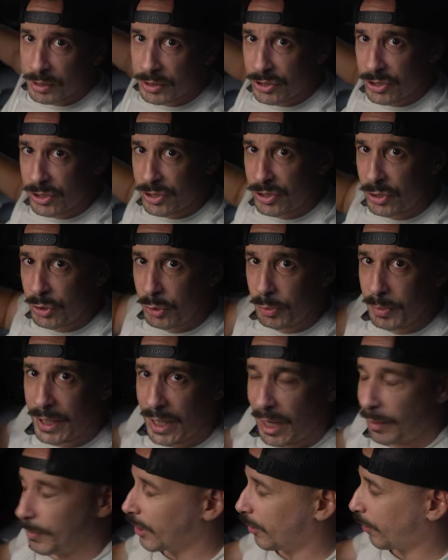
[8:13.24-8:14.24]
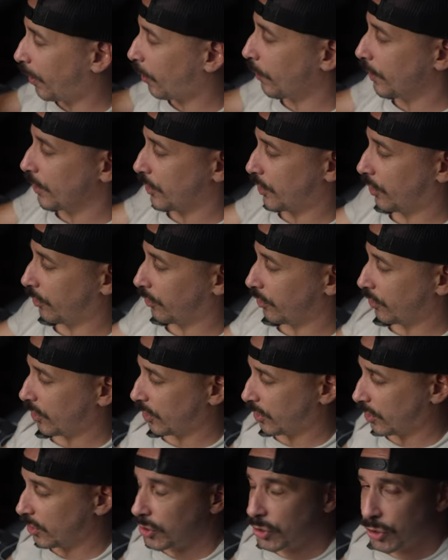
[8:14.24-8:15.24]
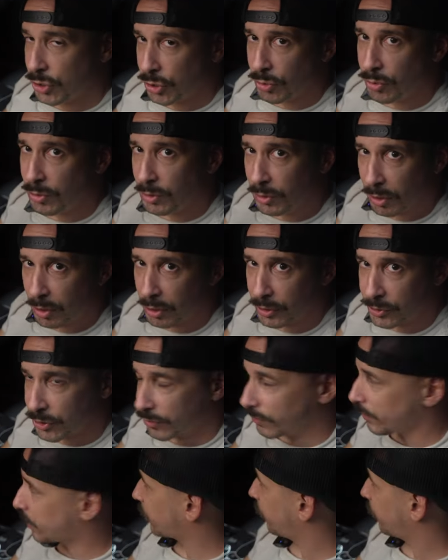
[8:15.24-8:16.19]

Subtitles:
just too big, I mean, on my windshield, it's just too large of a